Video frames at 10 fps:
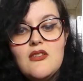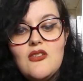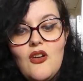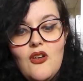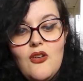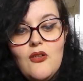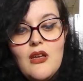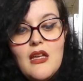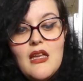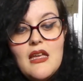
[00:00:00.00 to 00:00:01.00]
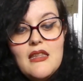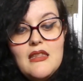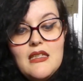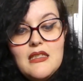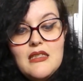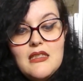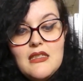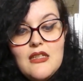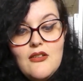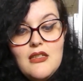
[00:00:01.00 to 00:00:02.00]
So this
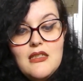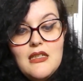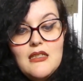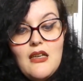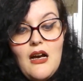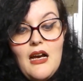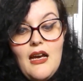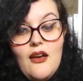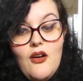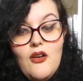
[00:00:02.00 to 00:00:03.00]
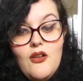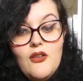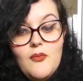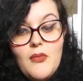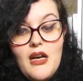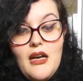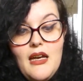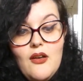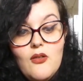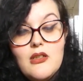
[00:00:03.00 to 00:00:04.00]
series is high on
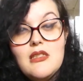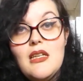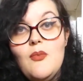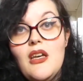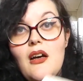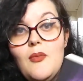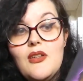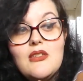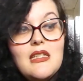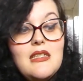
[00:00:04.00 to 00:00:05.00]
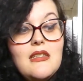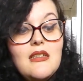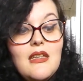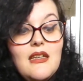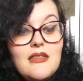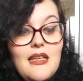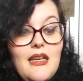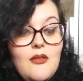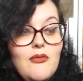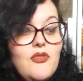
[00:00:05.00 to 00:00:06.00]
my August TBR because I did get
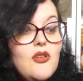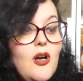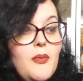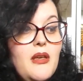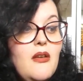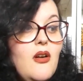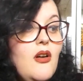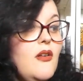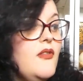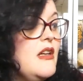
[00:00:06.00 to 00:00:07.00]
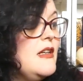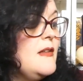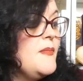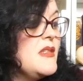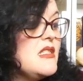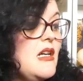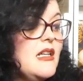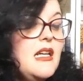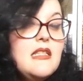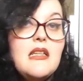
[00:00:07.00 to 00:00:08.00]
a review copy of
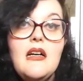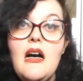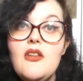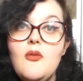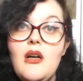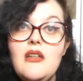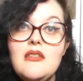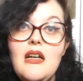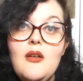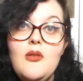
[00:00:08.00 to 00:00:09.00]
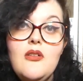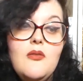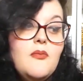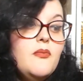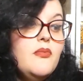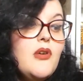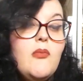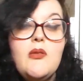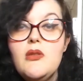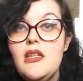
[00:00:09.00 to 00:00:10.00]
Stargazer. Otherwise, I will
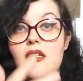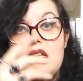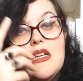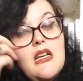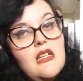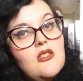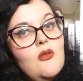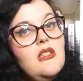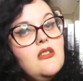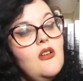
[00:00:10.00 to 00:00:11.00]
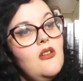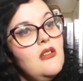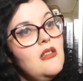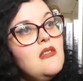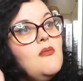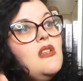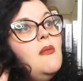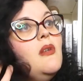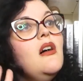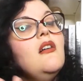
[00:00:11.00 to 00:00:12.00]
probably squeeze it on
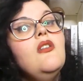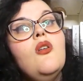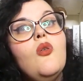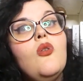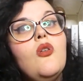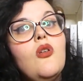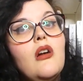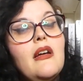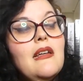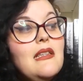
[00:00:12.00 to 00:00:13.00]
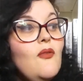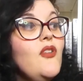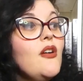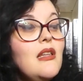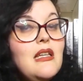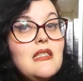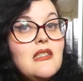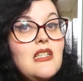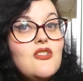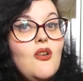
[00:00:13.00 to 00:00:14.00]
September, or at the very
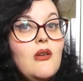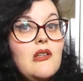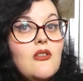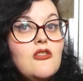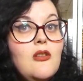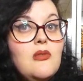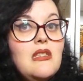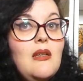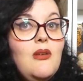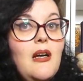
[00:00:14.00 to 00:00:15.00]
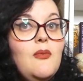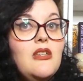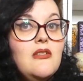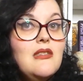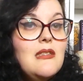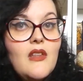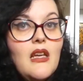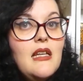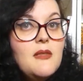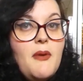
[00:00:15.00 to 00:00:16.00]
least, it's going in October's TBR because it's